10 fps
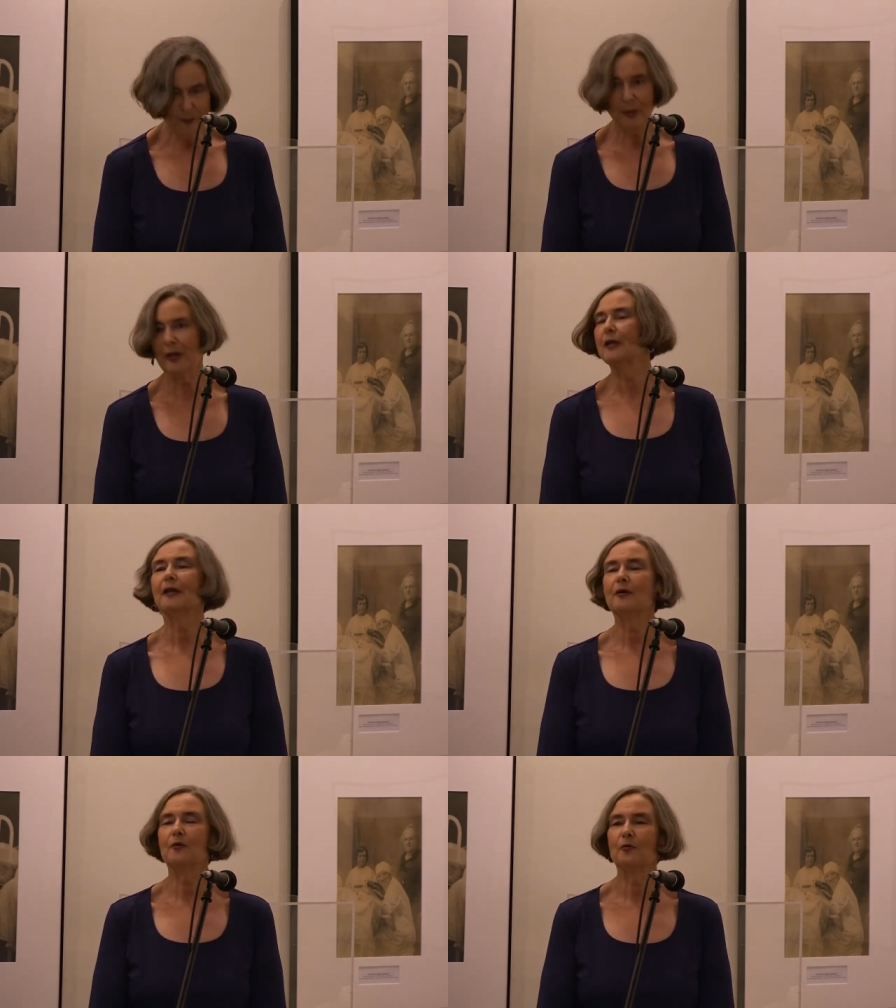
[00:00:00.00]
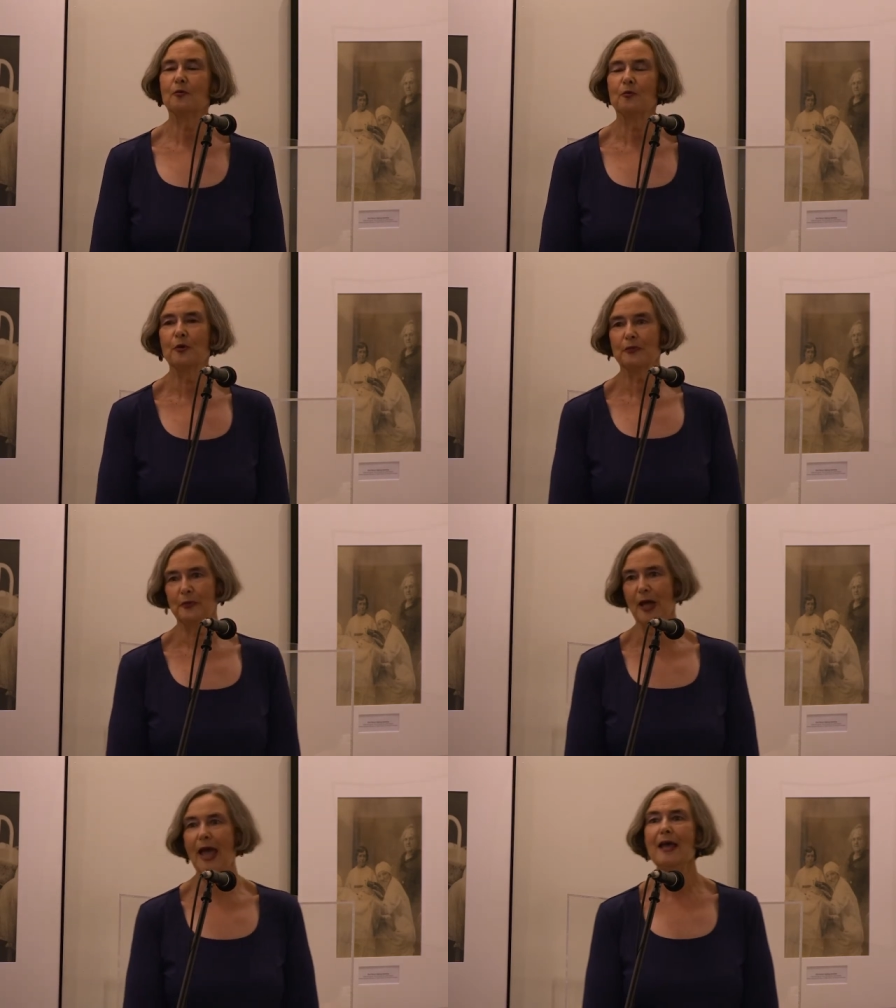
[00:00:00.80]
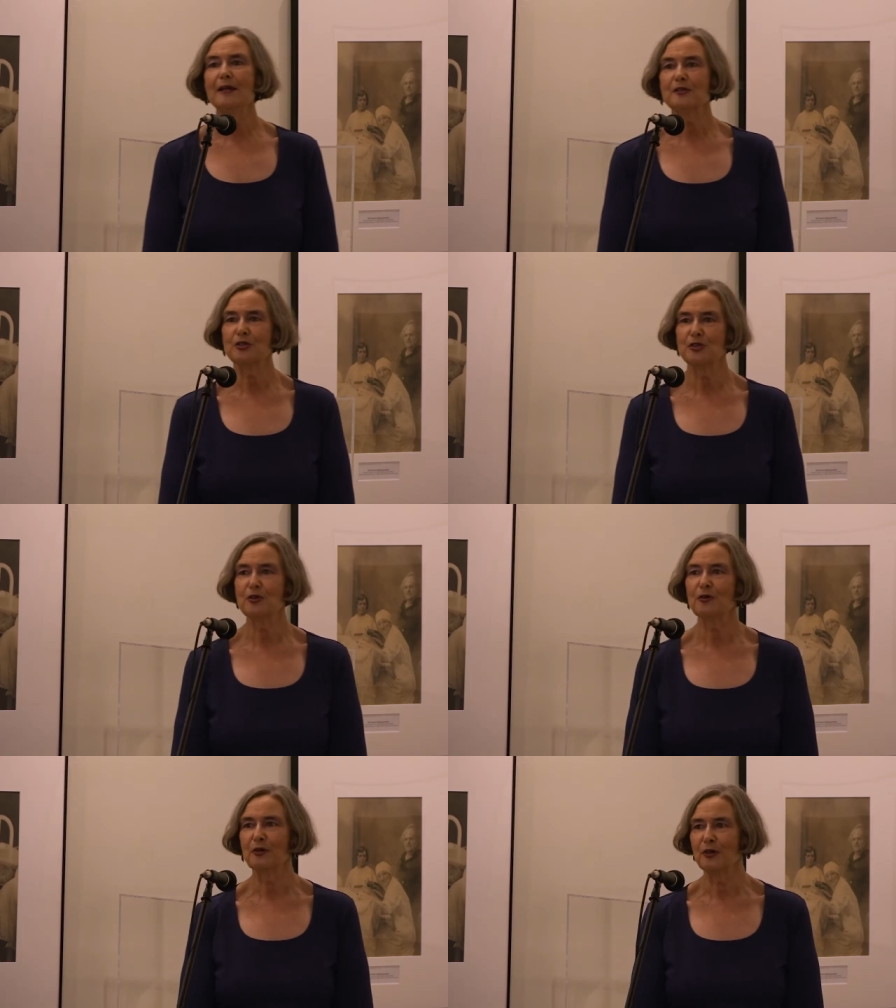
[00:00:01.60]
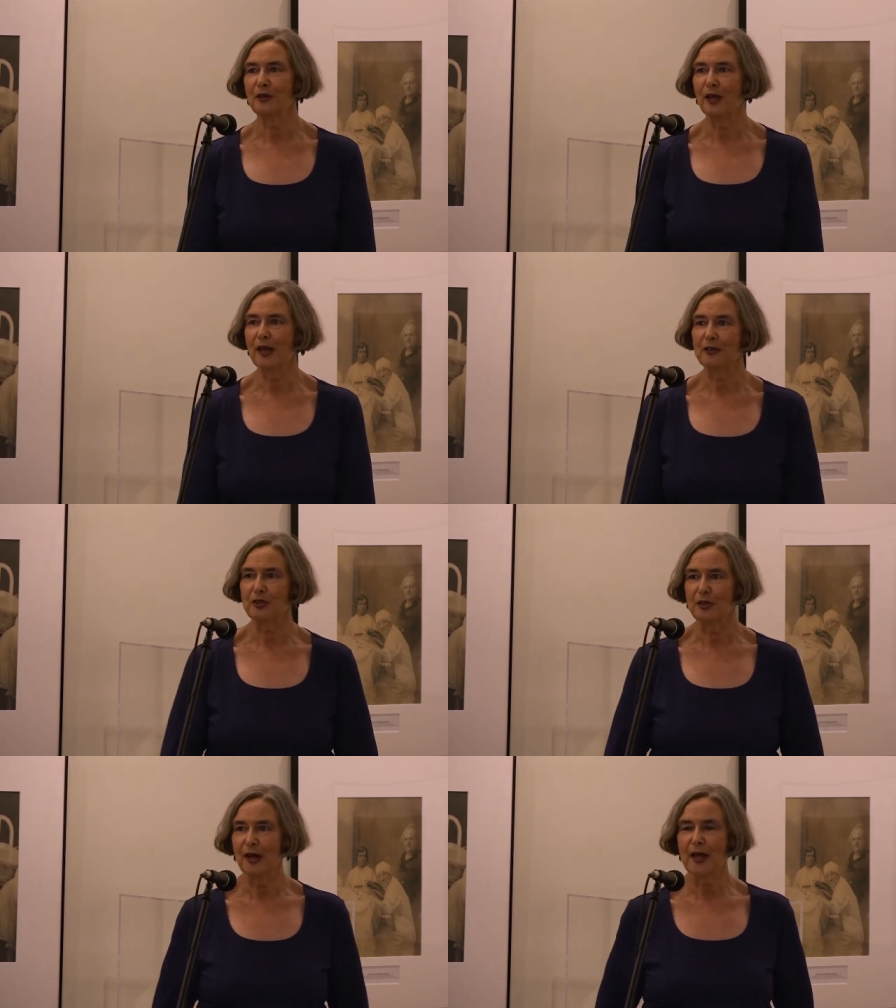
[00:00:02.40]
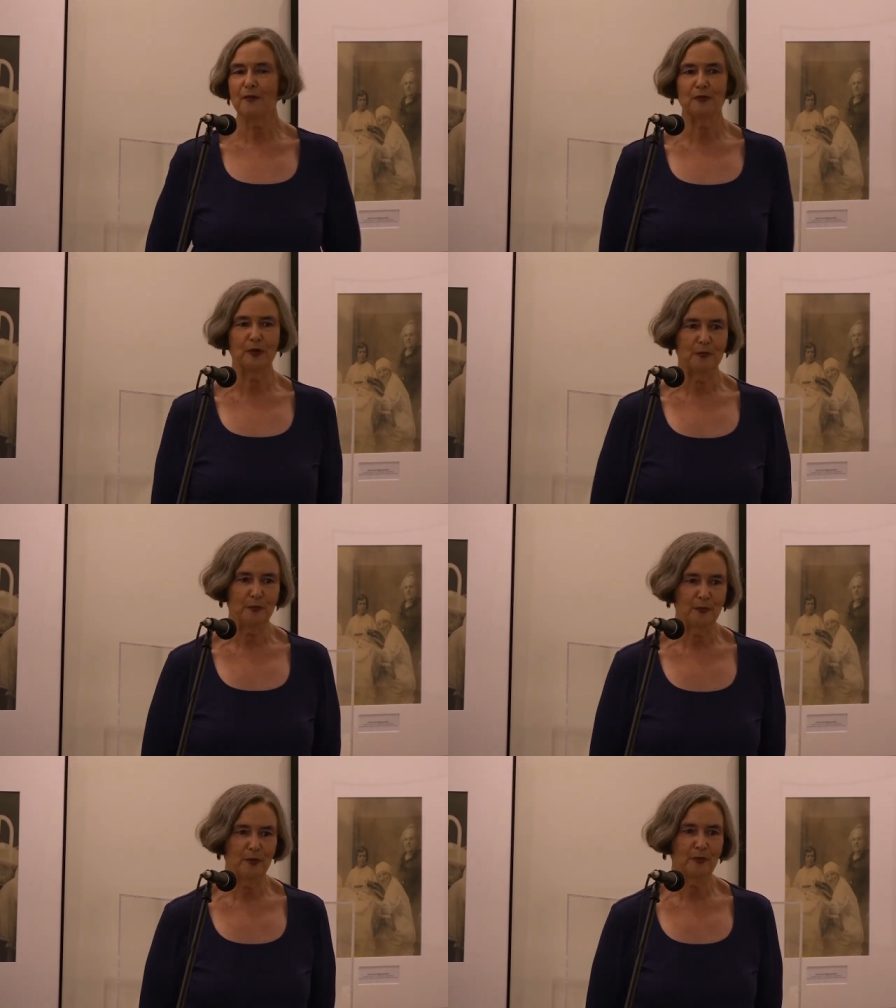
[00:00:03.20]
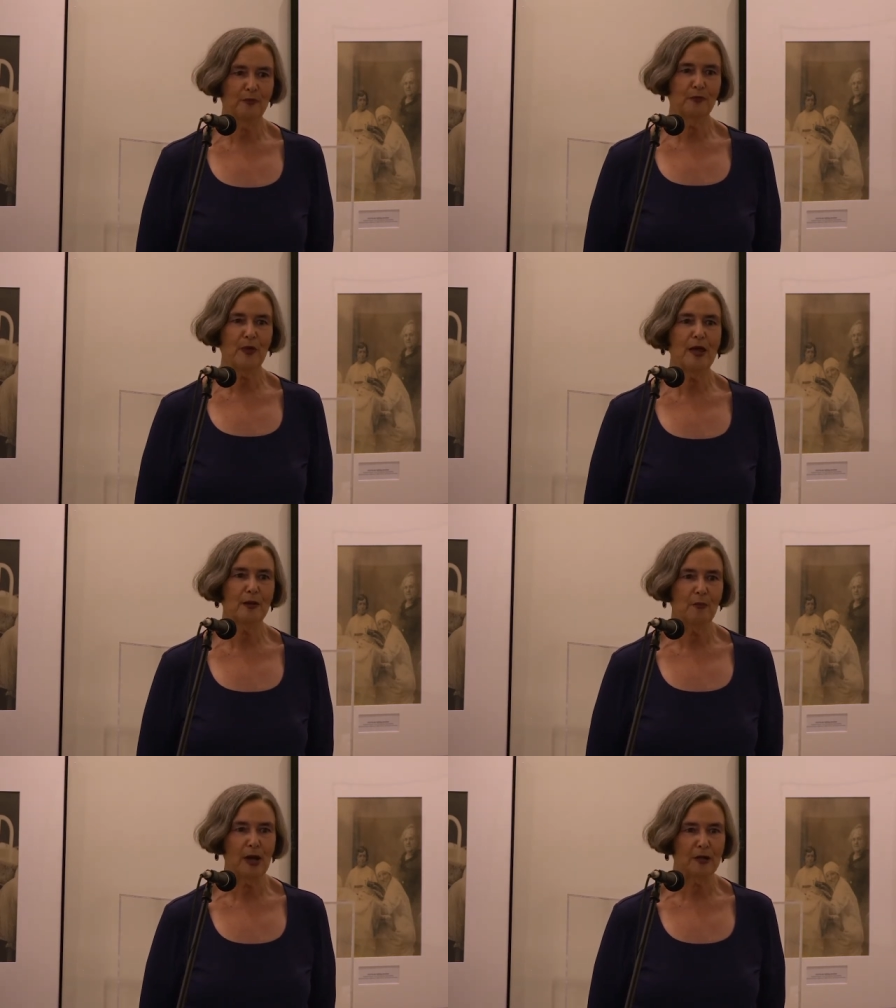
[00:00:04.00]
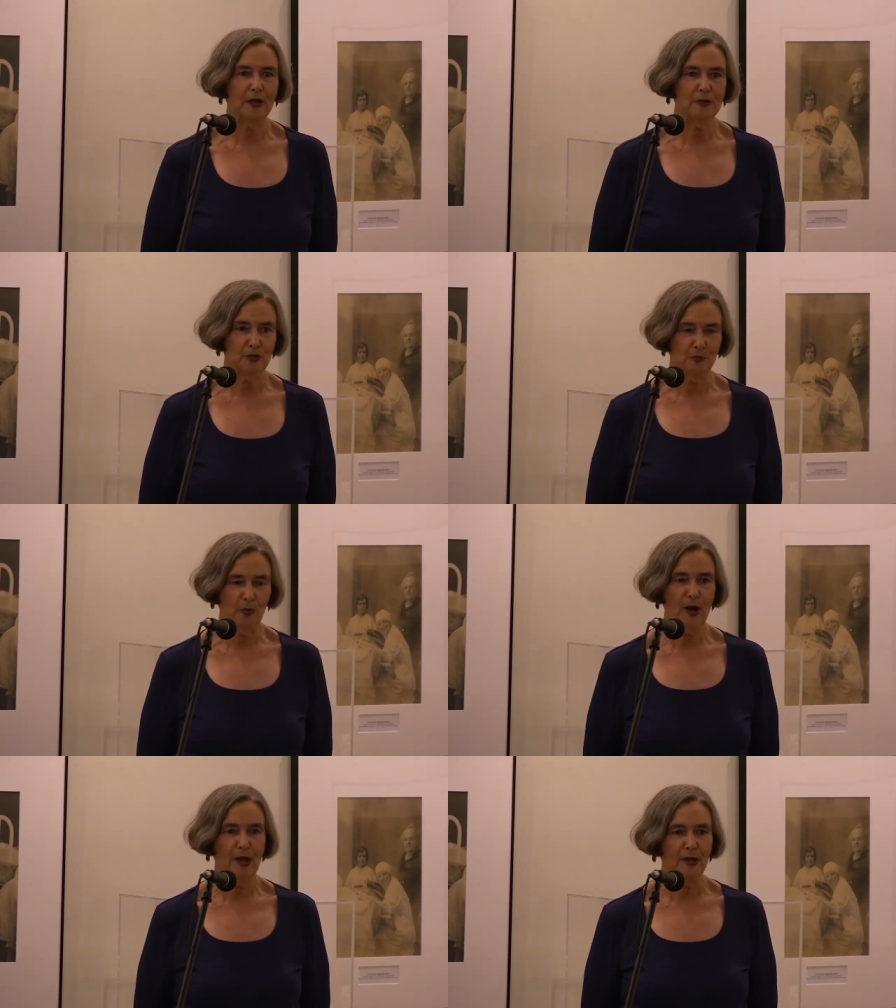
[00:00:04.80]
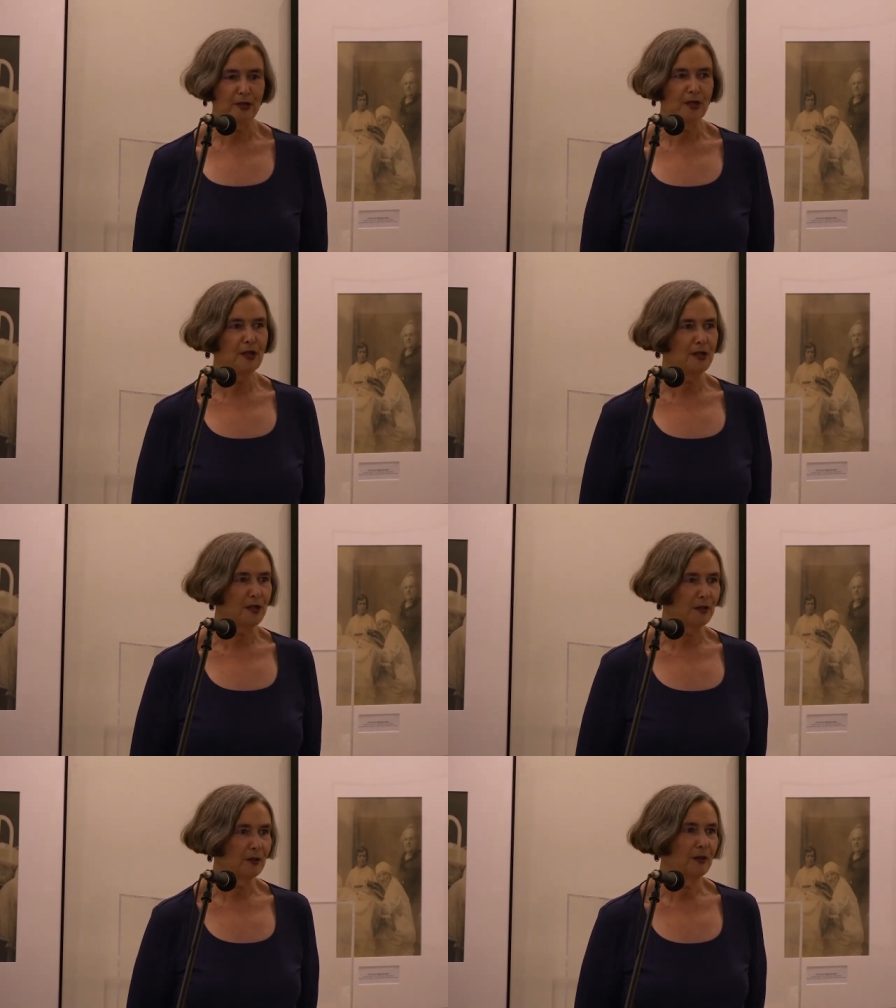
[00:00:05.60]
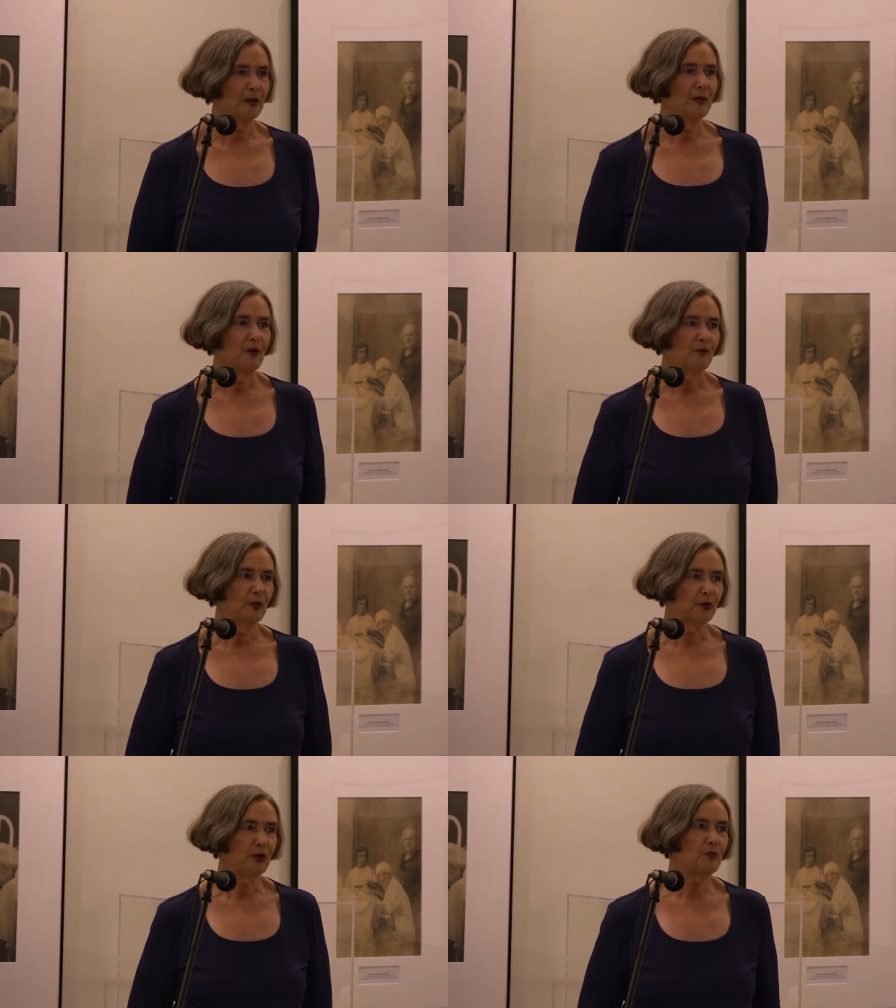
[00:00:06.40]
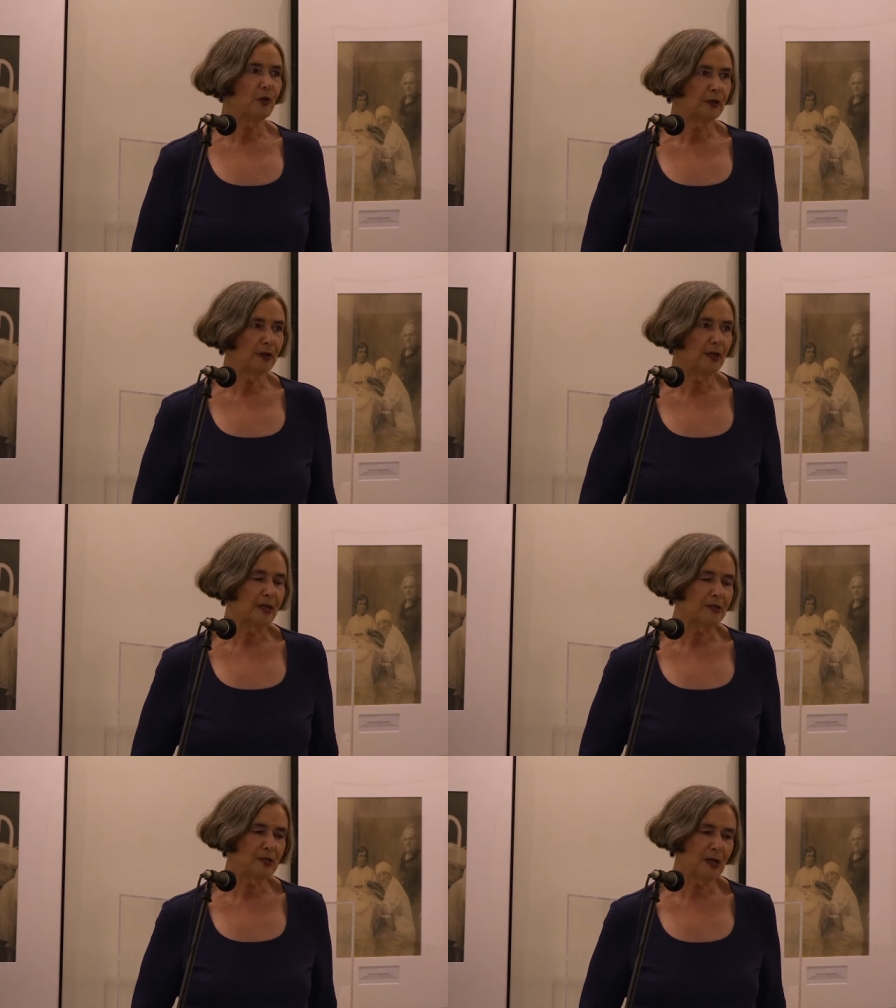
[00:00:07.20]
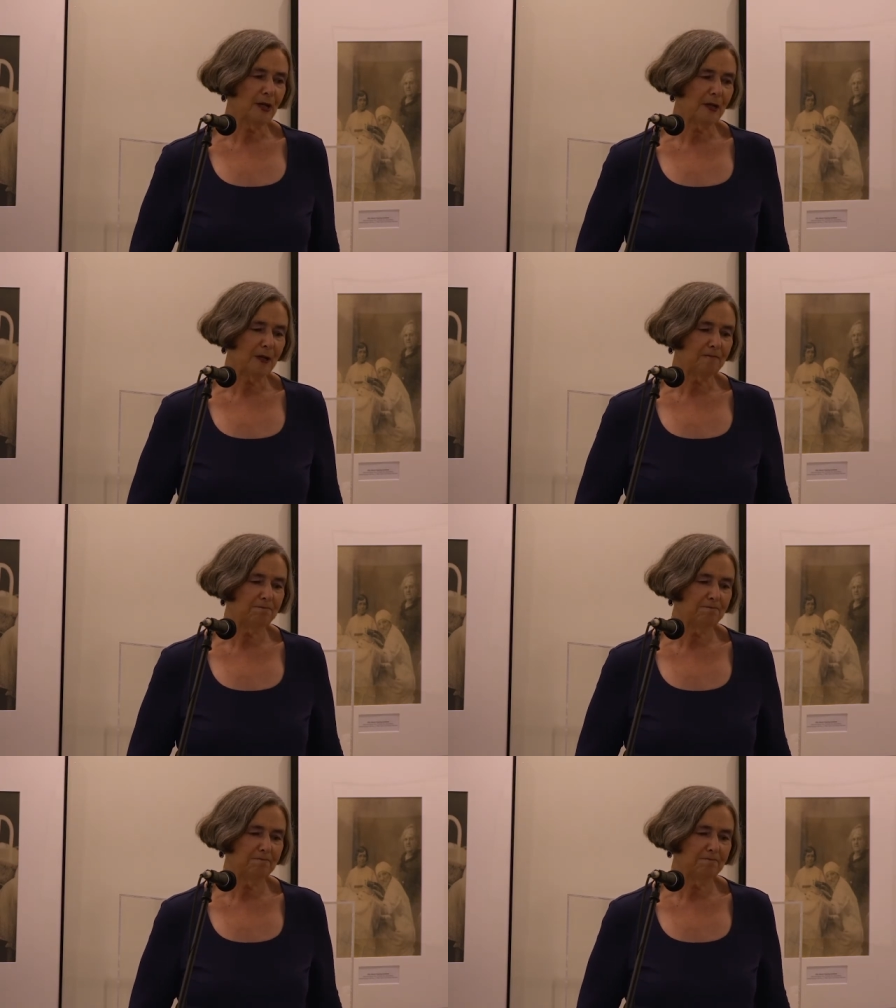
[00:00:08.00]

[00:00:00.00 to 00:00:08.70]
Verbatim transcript: But with the Alice Stewart collection, I have to thank my cousin Brian King for doing this. I